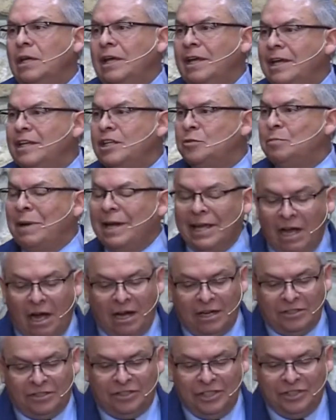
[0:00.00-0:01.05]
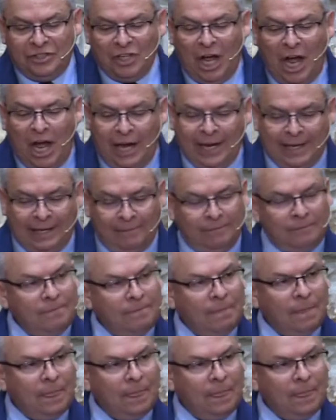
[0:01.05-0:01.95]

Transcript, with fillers: is by God's design.